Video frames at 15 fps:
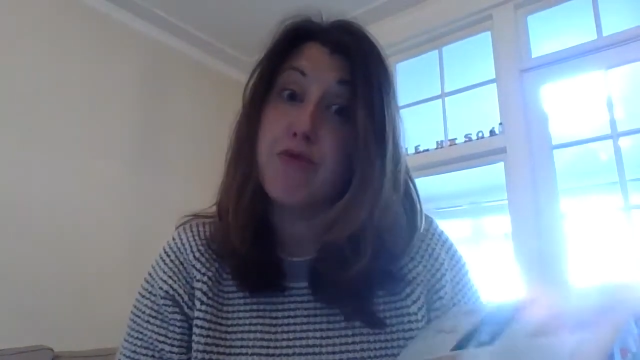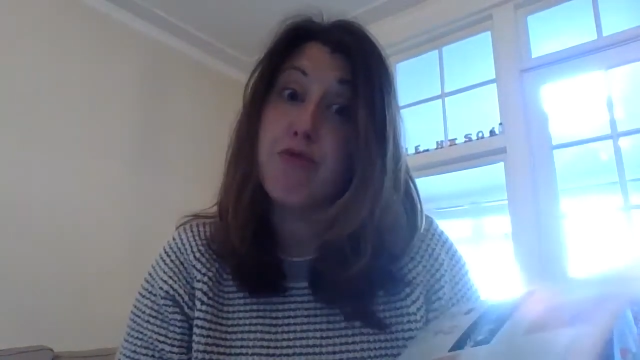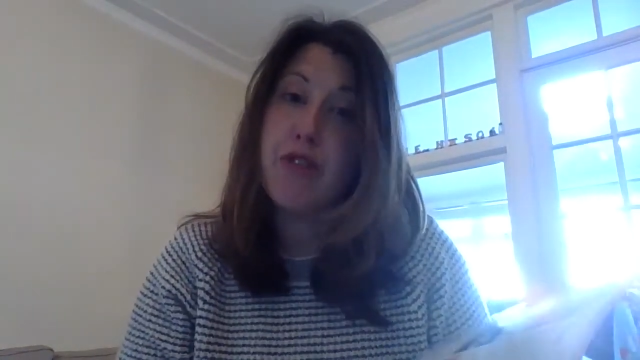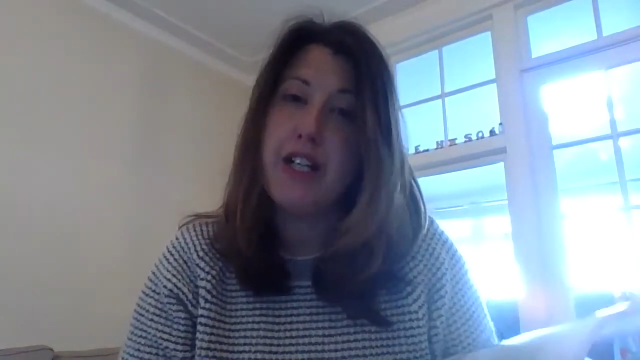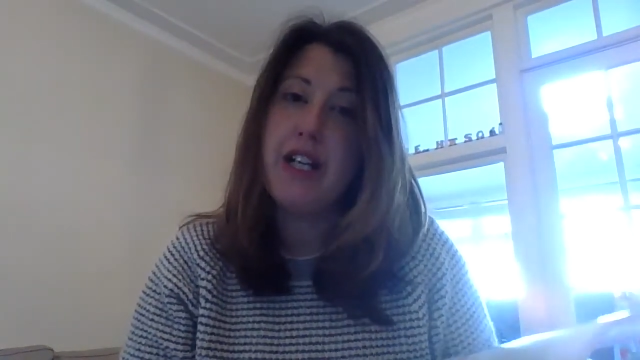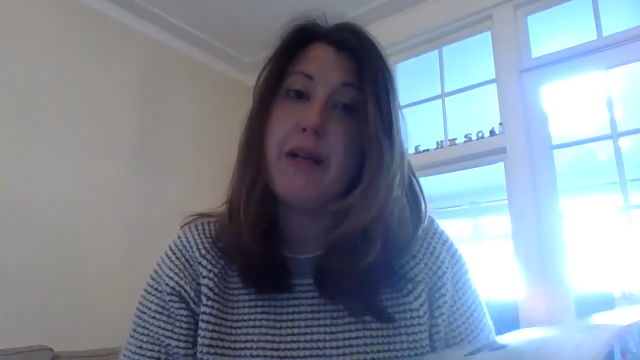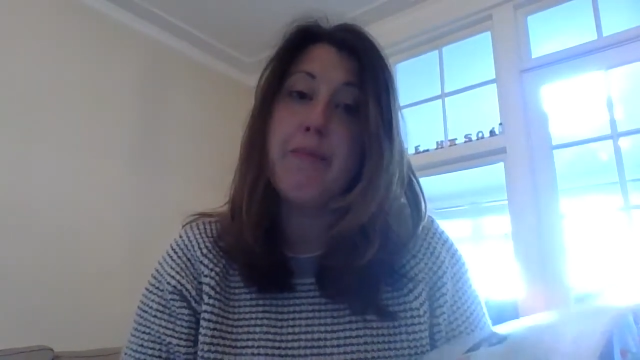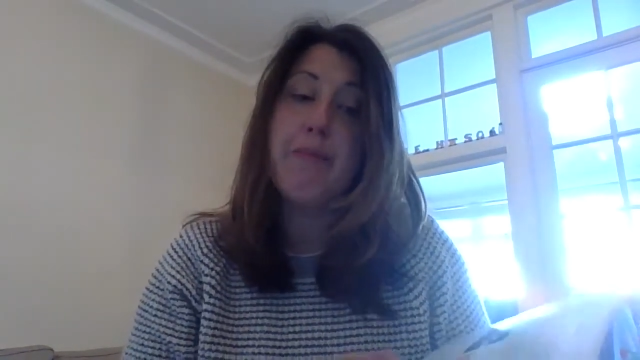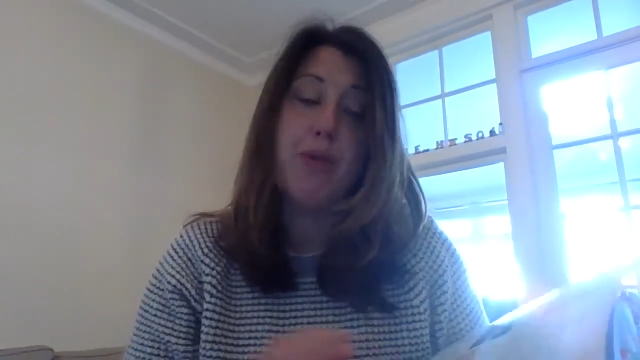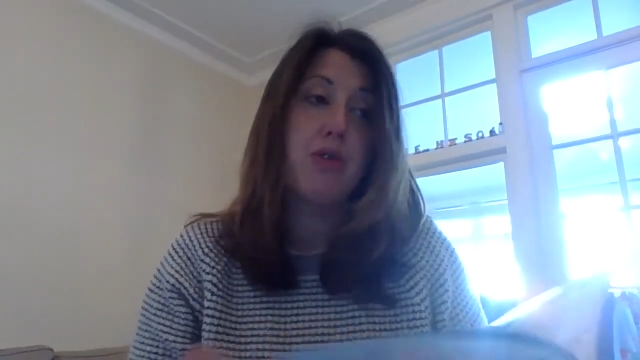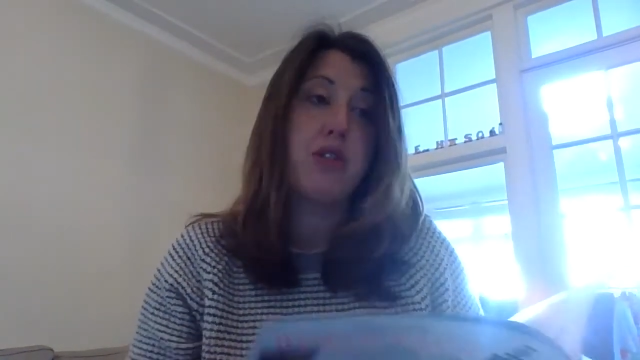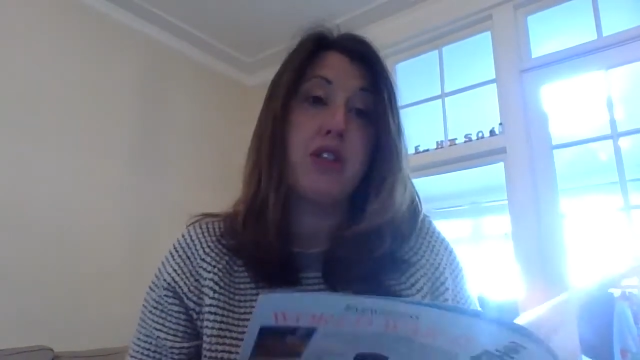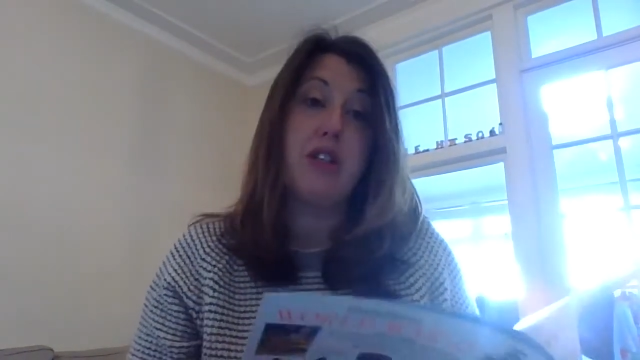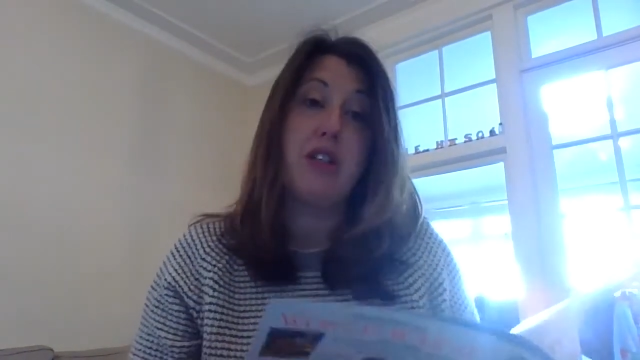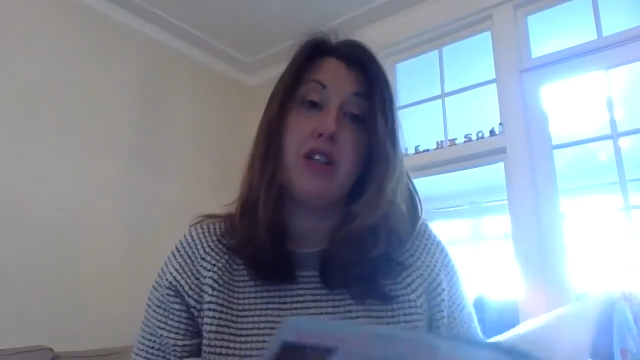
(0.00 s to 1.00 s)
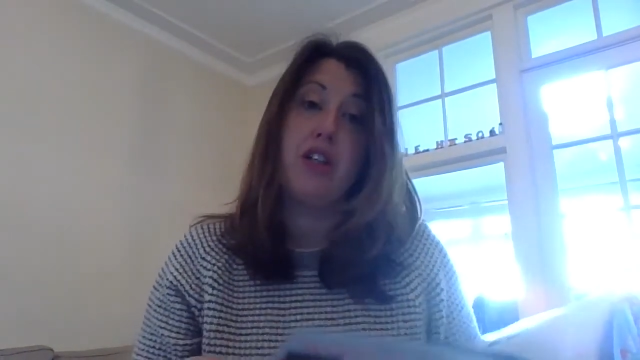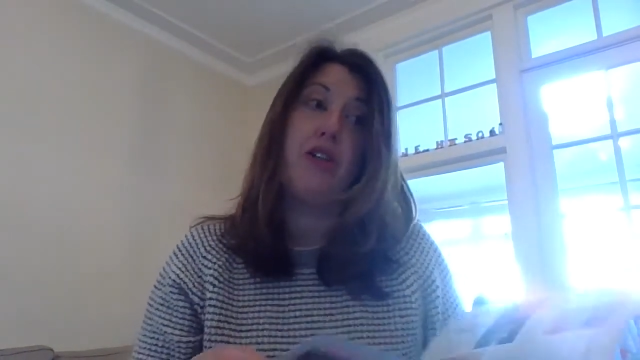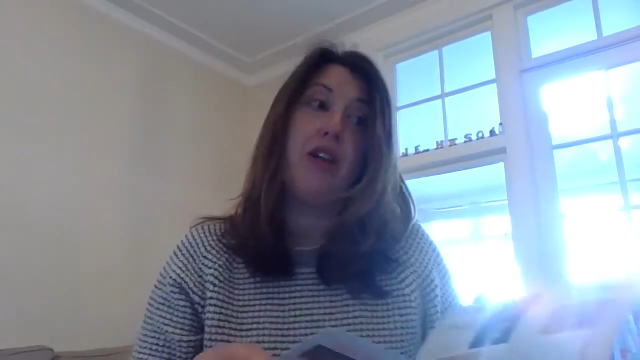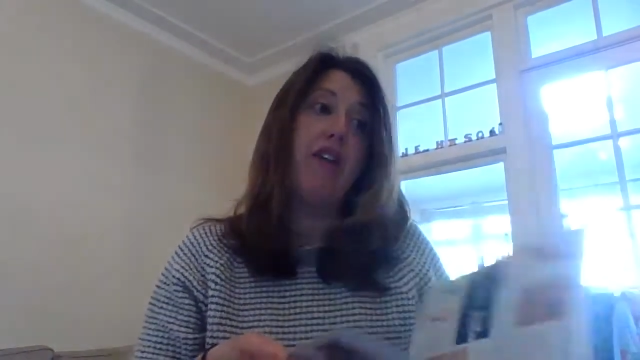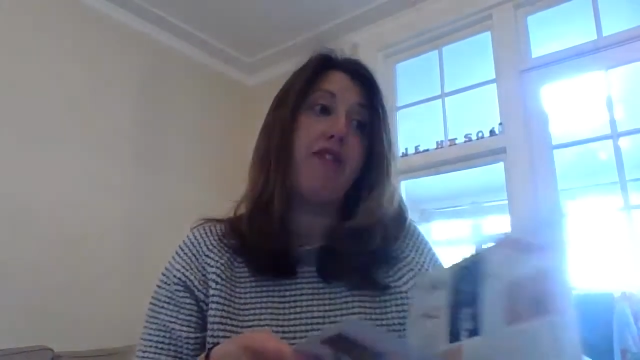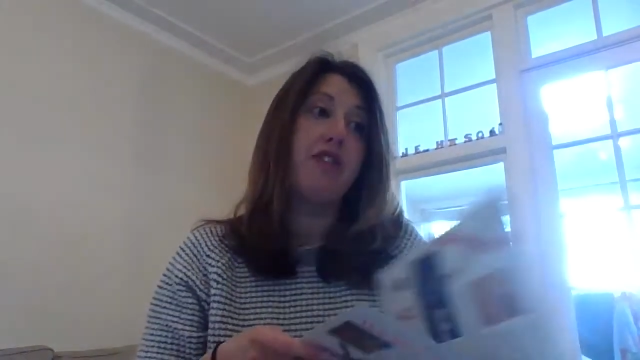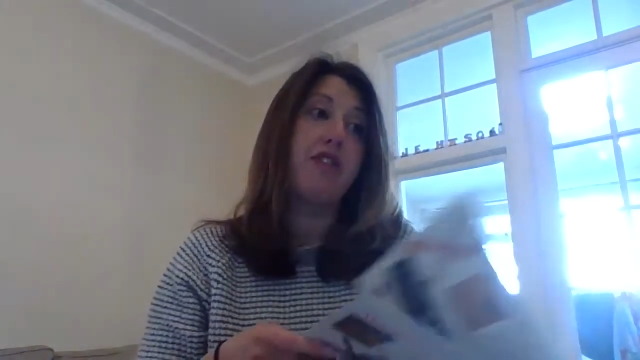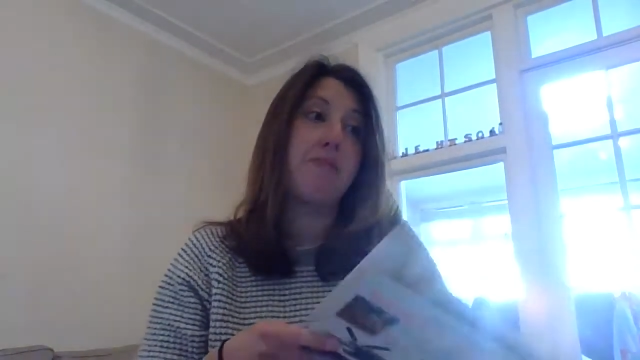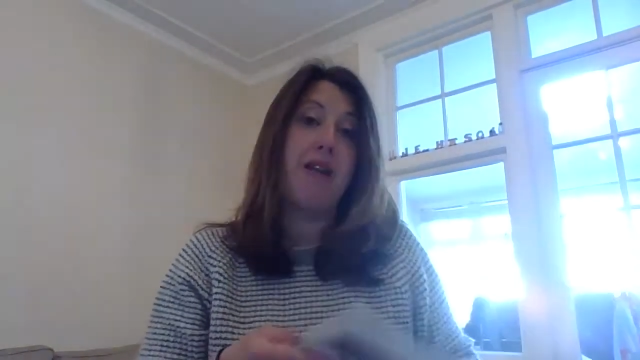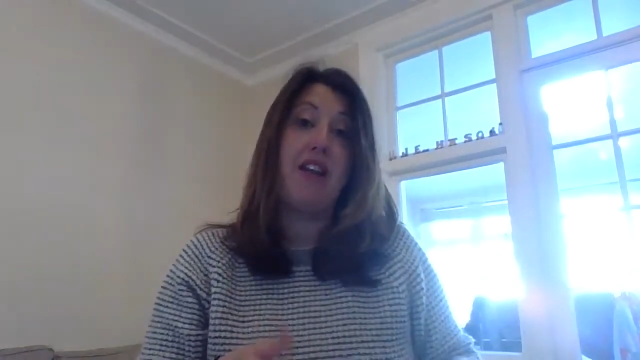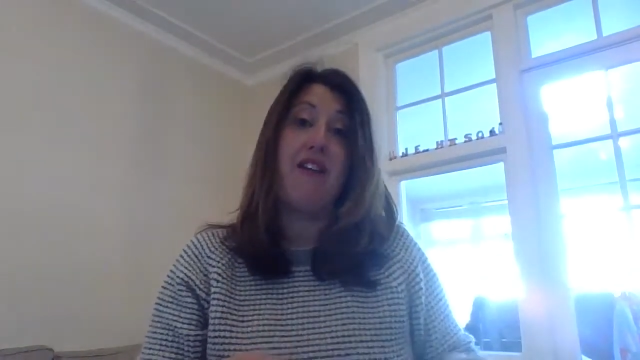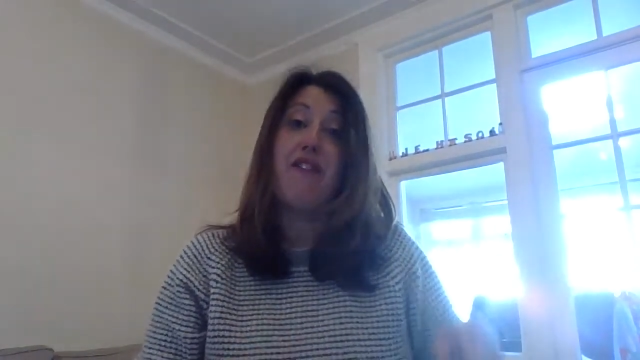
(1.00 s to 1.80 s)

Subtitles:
Really important that you have as many